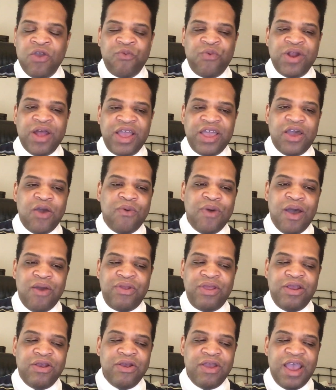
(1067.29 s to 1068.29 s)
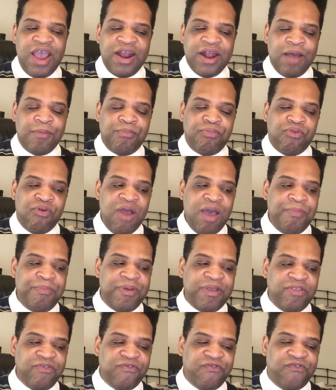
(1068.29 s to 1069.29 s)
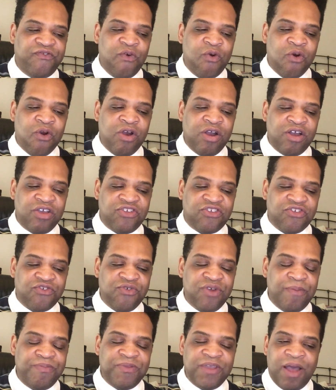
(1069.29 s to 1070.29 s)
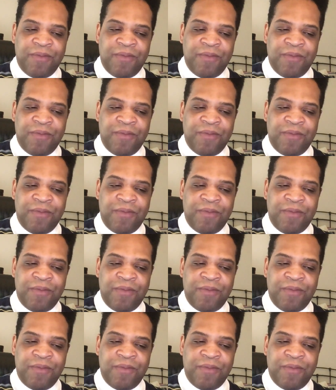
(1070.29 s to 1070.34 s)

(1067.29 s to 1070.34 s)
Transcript: When I go out here and I'm prepping for a script,